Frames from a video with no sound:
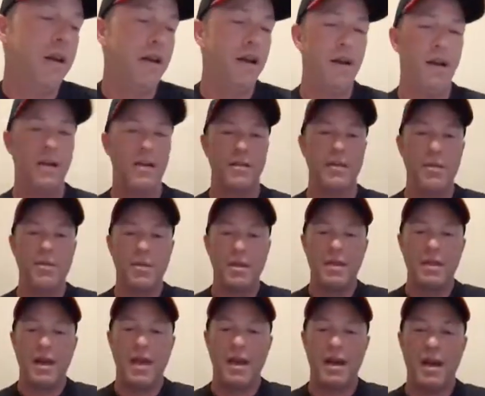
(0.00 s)
Something
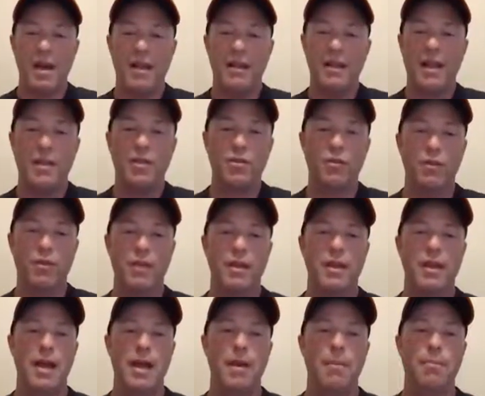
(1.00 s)
that I'd like to really
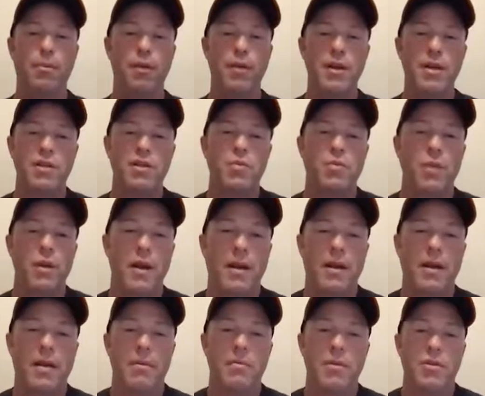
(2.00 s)
kind of preach when it
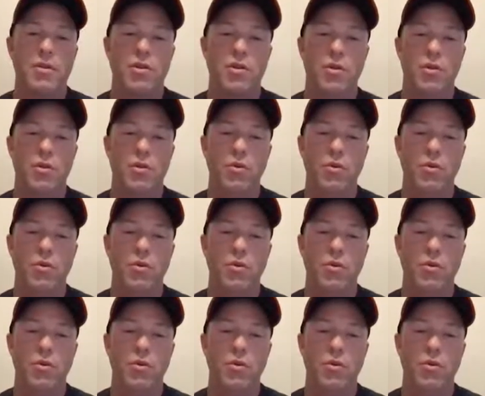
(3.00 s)
comes to